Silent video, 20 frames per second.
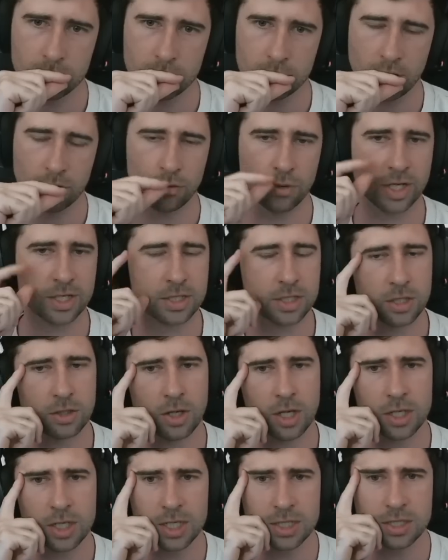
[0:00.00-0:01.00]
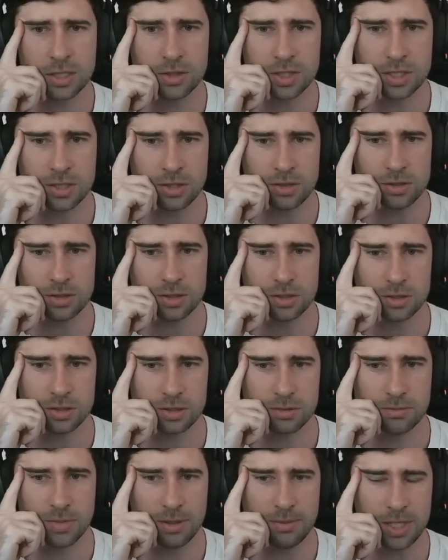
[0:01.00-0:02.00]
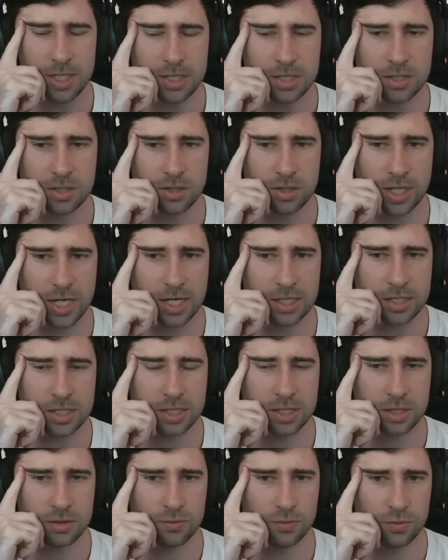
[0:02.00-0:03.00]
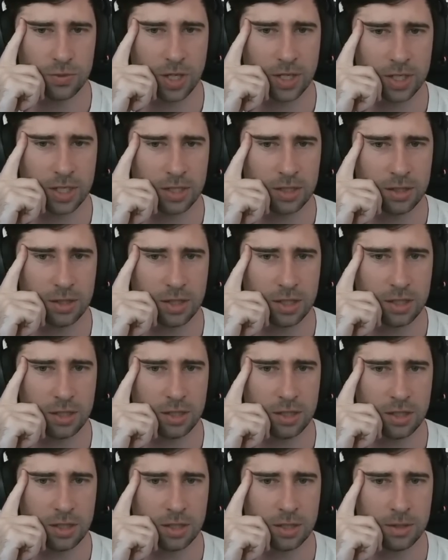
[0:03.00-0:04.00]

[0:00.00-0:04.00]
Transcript: Rescue. Okay, so he's not... Maybe he's not actually running the...